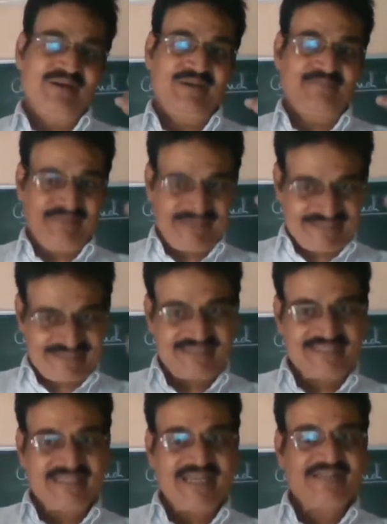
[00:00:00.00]

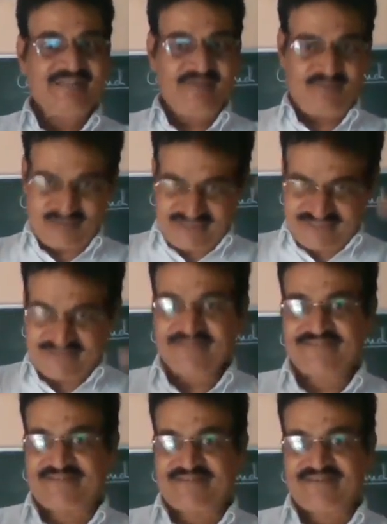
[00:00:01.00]
prestige and the
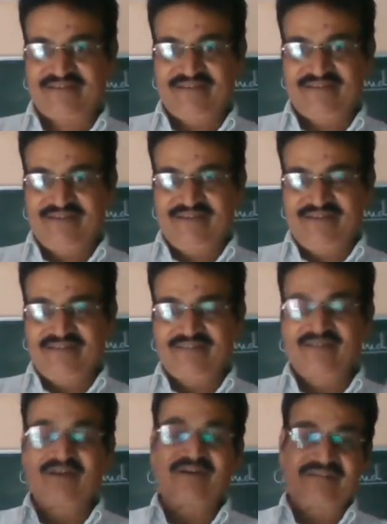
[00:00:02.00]
positions,
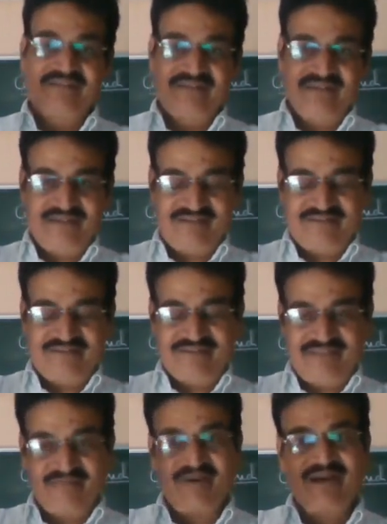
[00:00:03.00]
the
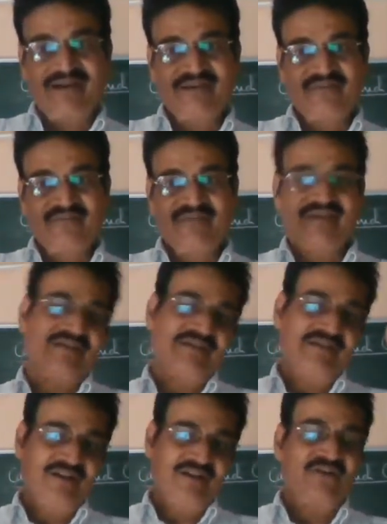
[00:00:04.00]
darbar were
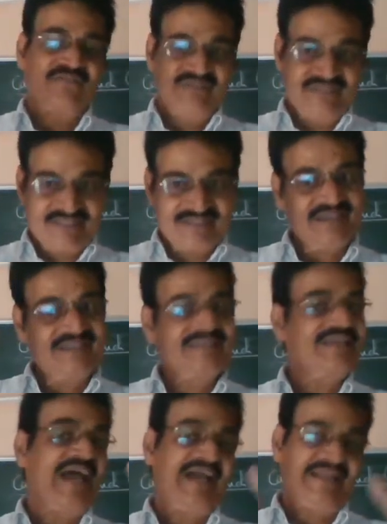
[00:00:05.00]
now
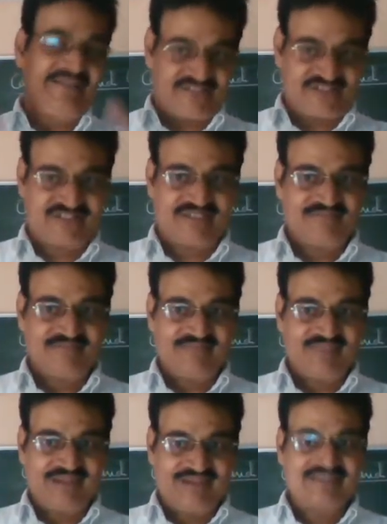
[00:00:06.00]
physically arranged.
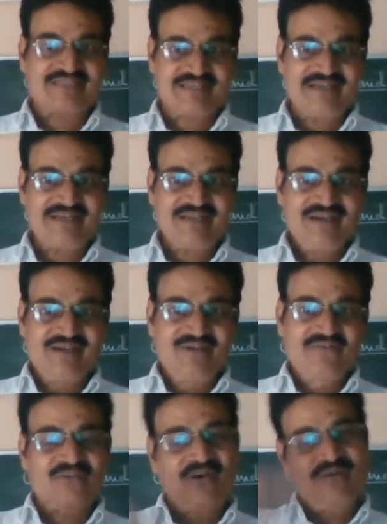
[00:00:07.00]
Understand?
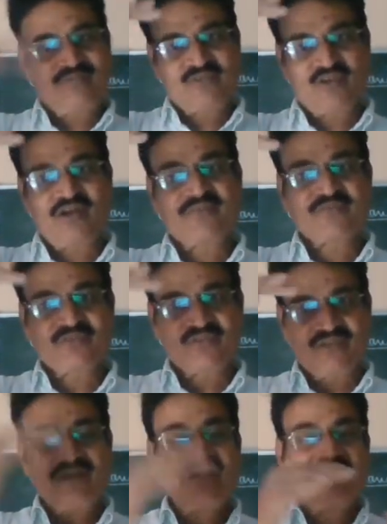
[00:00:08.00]
from top to
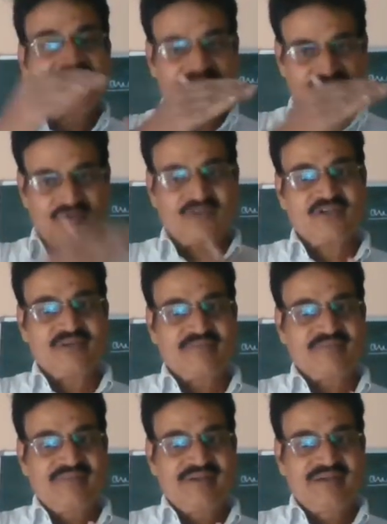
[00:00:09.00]
the
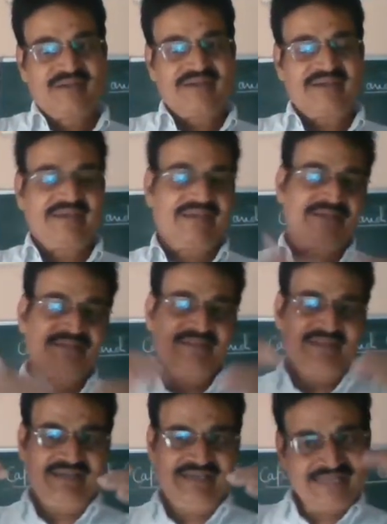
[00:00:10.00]
bottom,
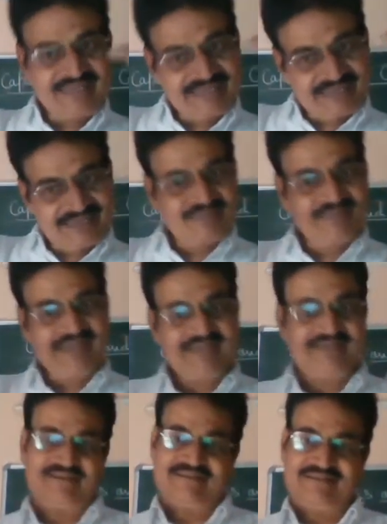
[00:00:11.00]
the hierarchical manner.